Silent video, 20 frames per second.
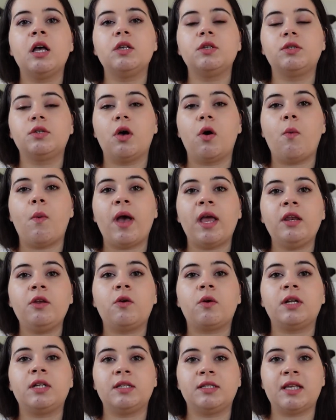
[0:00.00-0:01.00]
So when
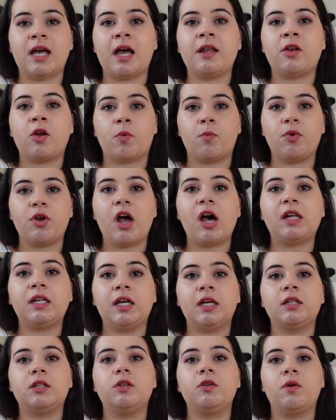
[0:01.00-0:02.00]
you are designing your
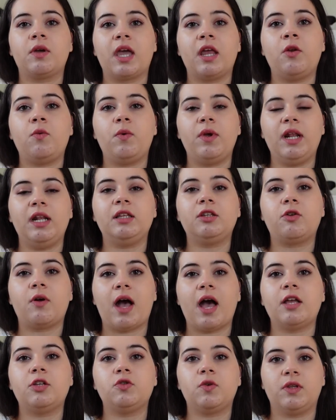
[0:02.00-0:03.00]
product, you can really
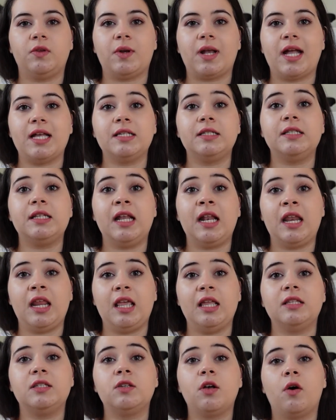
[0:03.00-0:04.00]
try to address the
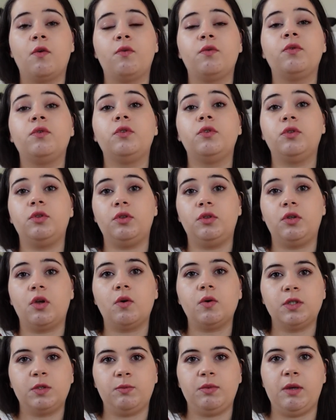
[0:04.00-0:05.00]
needs of
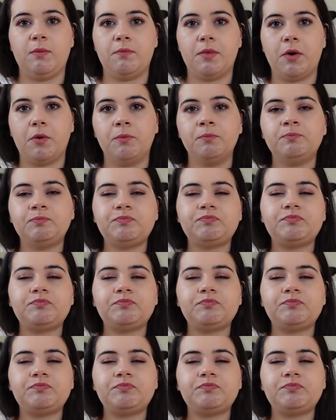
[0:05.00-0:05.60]
those people.